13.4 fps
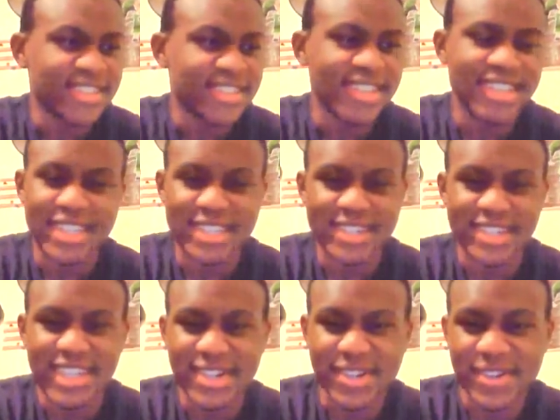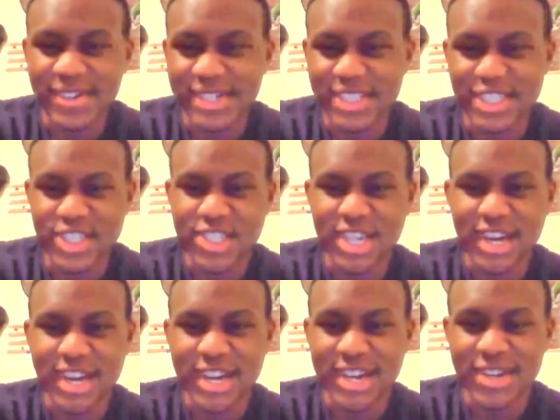And then later on, it just
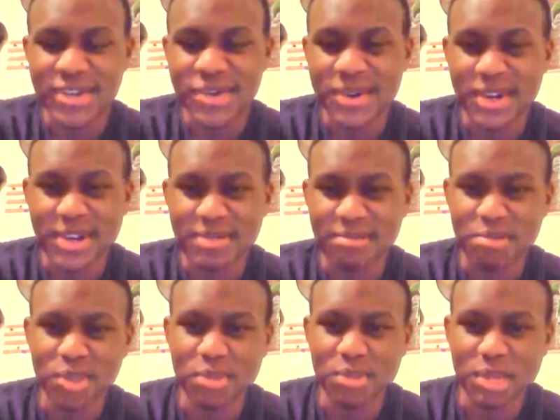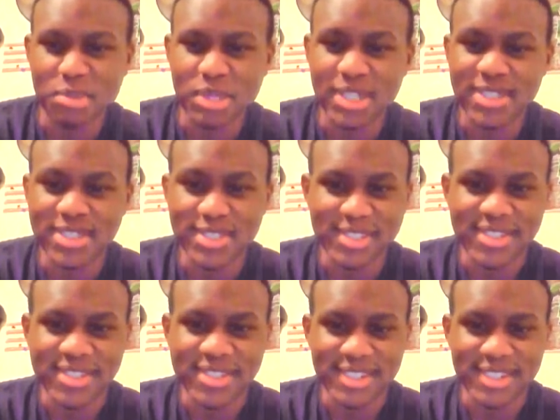shot out of nowhere and blew me to pieces.